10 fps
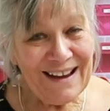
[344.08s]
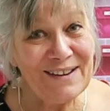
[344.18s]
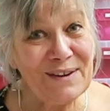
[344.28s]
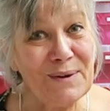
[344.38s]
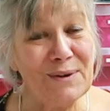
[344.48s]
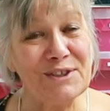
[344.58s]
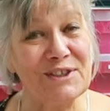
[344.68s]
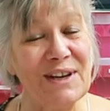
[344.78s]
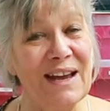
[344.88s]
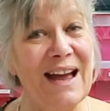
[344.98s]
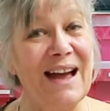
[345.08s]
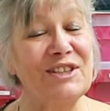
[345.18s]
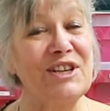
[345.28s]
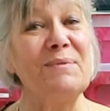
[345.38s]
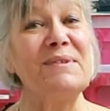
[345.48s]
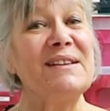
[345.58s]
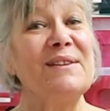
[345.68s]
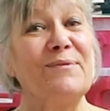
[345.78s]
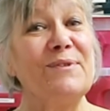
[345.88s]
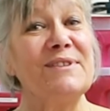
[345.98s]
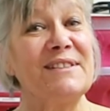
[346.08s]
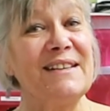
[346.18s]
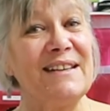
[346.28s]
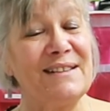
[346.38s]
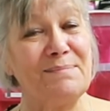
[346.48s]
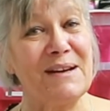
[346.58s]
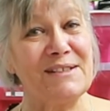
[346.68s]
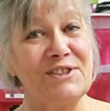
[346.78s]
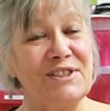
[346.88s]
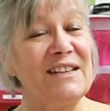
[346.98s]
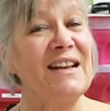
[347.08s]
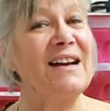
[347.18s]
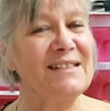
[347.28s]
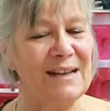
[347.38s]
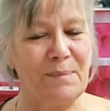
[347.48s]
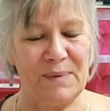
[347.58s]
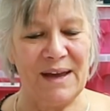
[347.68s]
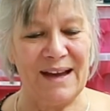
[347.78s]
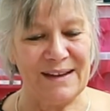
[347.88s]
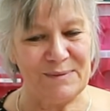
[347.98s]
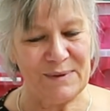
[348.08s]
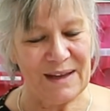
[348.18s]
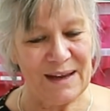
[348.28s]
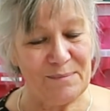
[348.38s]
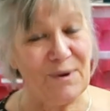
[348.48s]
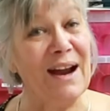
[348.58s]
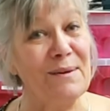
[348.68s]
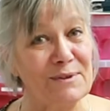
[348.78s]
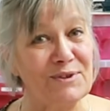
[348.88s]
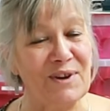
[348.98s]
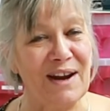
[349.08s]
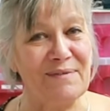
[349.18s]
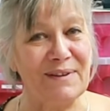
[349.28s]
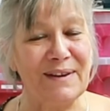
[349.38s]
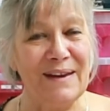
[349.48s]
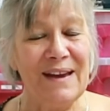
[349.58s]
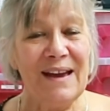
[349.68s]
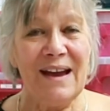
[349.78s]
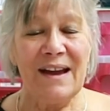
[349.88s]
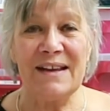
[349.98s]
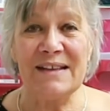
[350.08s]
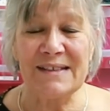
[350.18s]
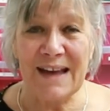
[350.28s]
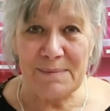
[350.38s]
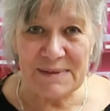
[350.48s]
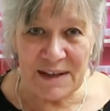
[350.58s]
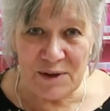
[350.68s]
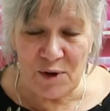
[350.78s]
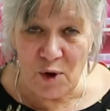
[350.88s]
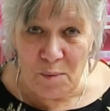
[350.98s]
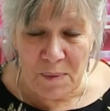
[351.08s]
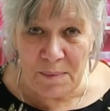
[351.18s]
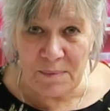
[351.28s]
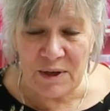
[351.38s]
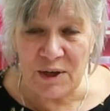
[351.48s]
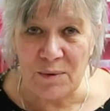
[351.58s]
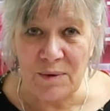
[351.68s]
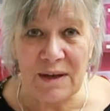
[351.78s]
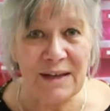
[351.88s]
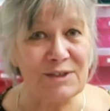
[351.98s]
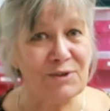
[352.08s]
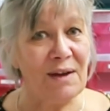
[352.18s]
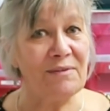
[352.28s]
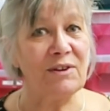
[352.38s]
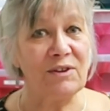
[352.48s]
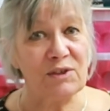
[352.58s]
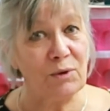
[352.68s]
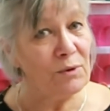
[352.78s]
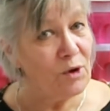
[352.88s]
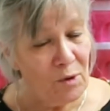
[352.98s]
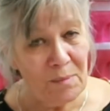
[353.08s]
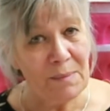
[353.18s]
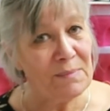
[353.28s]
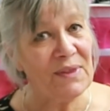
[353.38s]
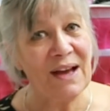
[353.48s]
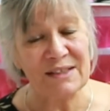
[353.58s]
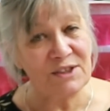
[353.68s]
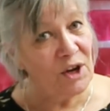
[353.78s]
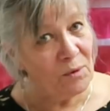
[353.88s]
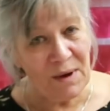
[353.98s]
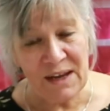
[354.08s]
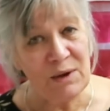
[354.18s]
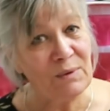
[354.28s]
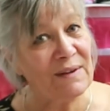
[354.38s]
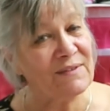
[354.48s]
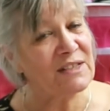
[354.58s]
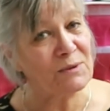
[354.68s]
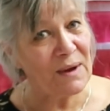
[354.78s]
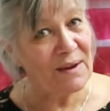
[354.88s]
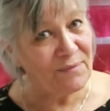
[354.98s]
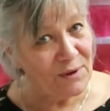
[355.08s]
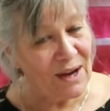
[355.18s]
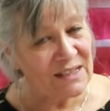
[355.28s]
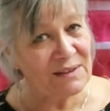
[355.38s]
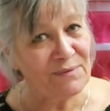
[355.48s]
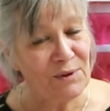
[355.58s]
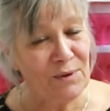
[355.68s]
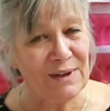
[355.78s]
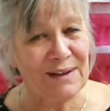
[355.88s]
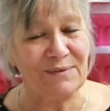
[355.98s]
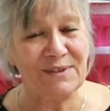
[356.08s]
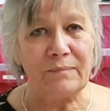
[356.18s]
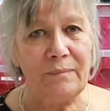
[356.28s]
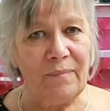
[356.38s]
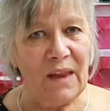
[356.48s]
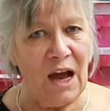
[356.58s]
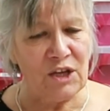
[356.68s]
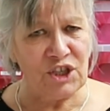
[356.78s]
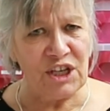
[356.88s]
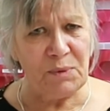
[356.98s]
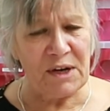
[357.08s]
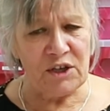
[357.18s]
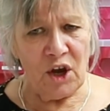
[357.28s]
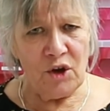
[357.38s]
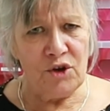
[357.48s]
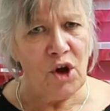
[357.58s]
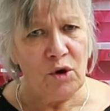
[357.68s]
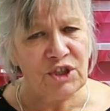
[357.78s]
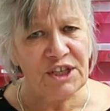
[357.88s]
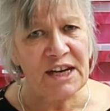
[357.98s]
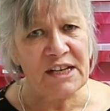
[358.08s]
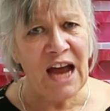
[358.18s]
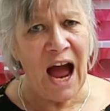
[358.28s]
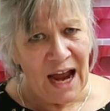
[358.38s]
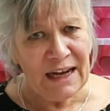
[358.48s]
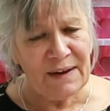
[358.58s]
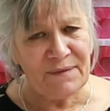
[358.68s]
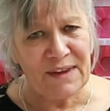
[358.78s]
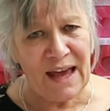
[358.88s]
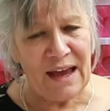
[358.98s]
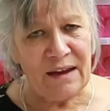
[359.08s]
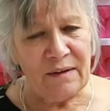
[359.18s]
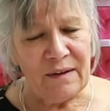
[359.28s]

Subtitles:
And of course, she was in the front seat, passenger seat. I sat behind, and Brian was driving. And he kept saying, no, Mum, he's driving on. He's going, no, Mum, that's not where you lived. It's where Auntie Flo lived. And she went, no, she didn't. I lived there.